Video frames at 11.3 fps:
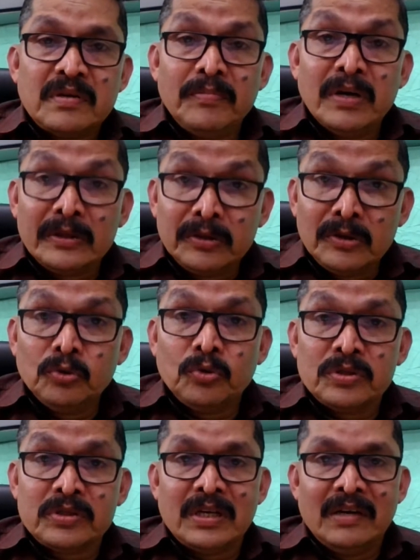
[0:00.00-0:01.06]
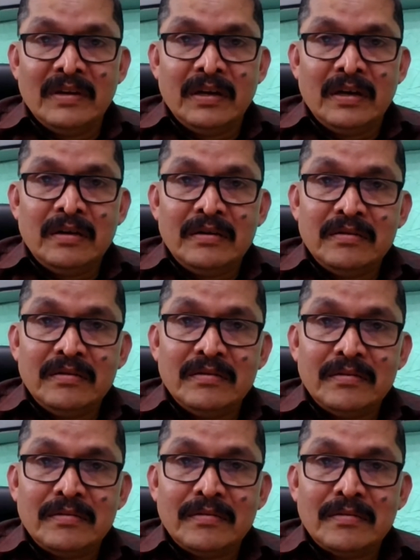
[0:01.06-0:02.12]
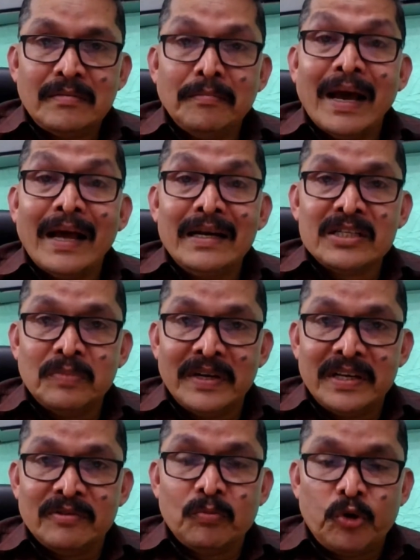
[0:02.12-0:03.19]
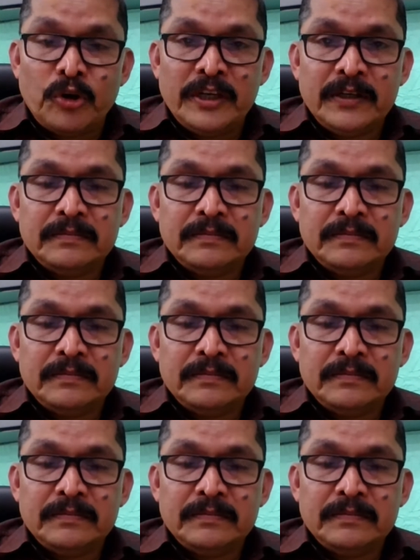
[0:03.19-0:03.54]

blood glucose level balanced by our body.